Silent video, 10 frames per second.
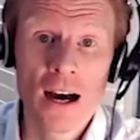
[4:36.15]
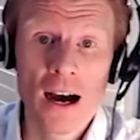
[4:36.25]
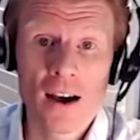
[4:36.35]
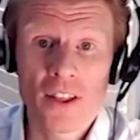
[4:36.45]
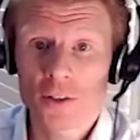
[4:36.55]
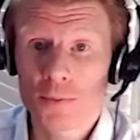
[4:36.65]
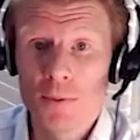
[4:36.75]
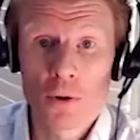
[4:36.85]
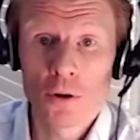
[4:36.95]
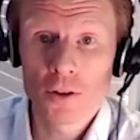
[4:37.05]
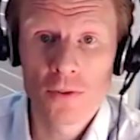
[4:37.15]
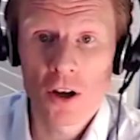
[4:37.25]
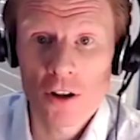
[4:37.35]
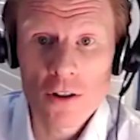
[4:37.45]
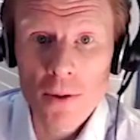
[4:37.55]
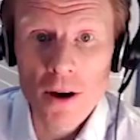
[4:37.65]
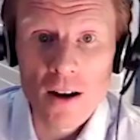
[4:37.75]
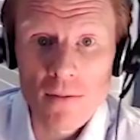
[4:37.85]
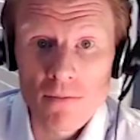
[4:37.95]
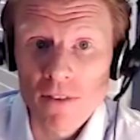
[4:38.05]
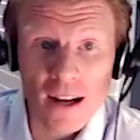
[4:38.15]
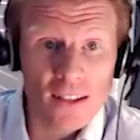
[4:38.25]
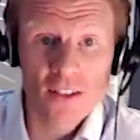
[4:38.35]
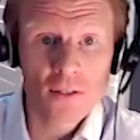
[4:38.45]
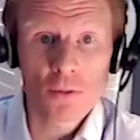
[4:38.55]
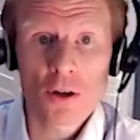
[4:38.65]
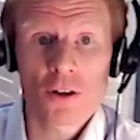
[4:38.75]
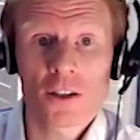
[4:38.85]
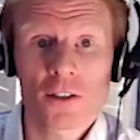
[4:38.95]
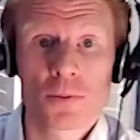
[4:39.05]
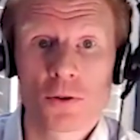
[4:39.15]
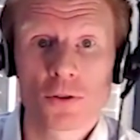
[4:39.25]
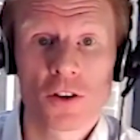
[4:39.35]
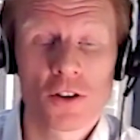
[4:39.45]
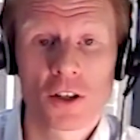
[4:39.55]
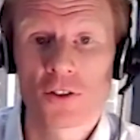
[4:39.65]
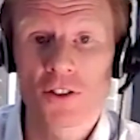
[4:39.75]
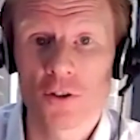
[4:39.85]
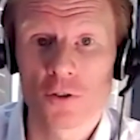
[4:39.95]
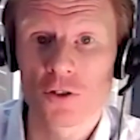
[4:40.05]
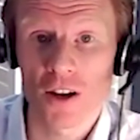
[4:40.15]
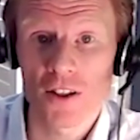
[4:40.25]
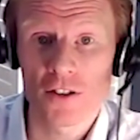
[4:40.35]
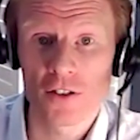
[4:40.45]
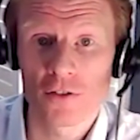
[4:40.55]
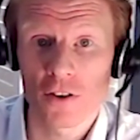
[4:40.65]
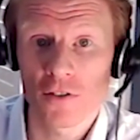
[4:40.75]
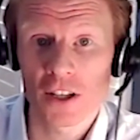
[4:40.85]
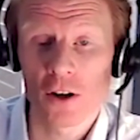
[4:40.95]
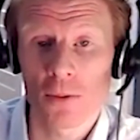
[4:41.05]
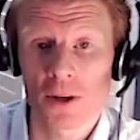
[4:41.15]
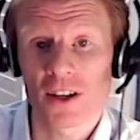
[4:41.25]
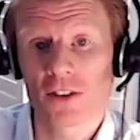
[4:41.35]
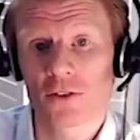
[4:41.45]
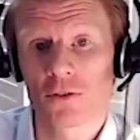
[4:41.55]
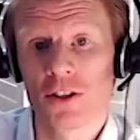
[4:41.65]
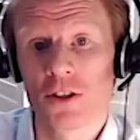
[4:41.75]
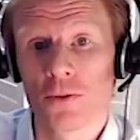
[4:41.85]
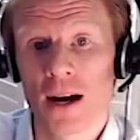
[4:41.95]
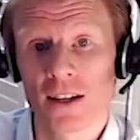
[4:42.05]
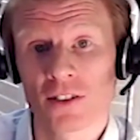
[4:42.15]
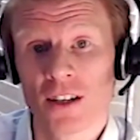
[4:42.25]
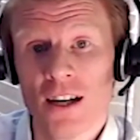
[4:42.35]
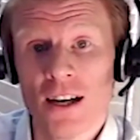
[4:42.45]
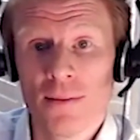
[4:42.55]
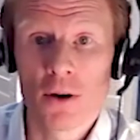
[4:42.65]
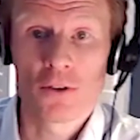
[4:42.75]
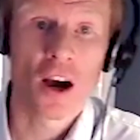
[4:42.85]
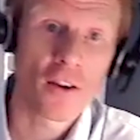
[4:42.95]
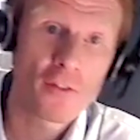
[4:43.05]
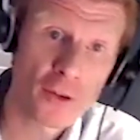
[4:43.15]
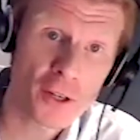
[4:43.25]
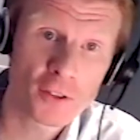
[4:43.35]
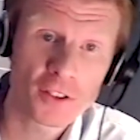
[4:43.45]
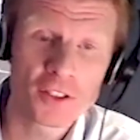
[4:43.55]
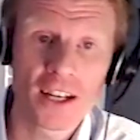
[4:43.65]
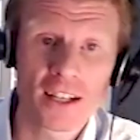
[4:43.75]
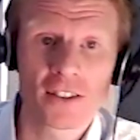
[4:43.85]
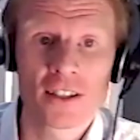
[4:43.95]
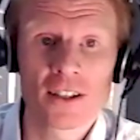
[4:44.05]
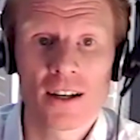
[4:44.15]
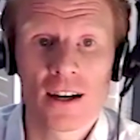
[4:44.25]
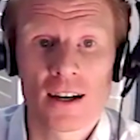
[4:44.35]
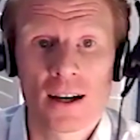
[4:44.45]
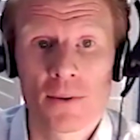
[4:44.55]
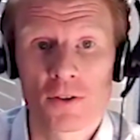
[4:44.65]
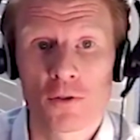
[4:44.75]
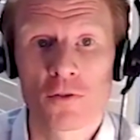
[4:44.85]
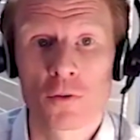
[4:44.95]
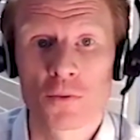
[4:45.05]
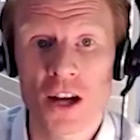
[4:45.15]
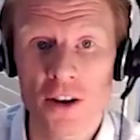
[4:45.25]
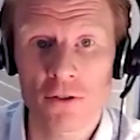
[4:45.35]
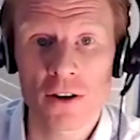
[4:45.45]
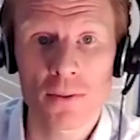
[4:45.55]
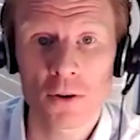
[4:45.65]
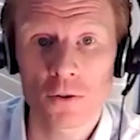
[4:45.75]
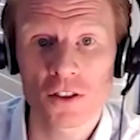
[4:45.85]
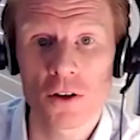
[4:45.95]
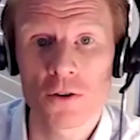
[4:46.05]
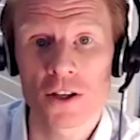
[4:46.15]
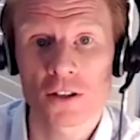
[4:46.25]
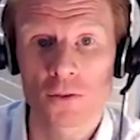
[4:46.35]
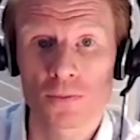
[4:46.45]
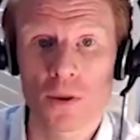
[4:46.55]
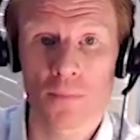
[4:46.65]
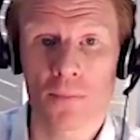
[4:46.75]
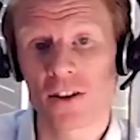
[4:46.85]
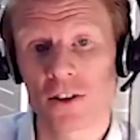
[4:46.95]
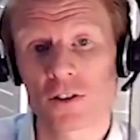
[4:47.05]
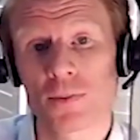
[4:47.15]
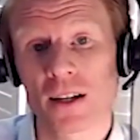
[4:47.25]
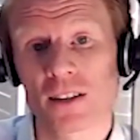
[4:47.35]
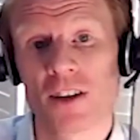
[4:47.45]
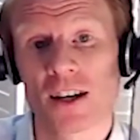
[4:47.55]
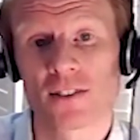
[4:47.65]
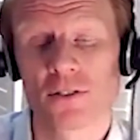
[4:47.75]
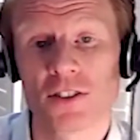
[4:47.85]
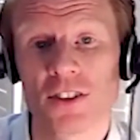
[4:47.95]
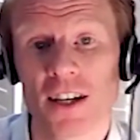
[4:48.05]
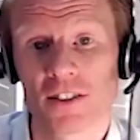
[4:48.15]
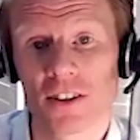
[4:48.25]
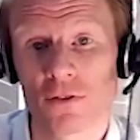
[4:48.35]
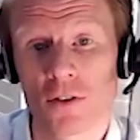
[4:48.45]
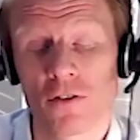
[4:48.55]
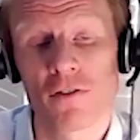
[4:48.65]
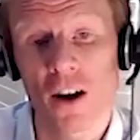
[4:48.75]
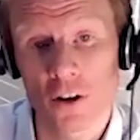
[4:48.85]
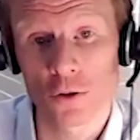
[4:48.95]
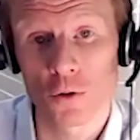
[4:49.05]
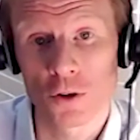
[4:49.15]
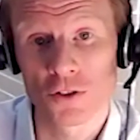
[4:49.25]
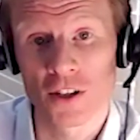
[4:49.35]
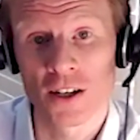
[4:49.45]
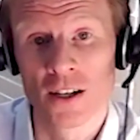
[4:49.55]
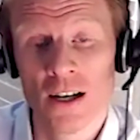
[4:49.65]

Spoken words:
That has been buoyed not only by vaccine progress, but also the continued strength of economic data in the US, both the high frequency data coming through from January, but also the better than expected activity data from the final quarter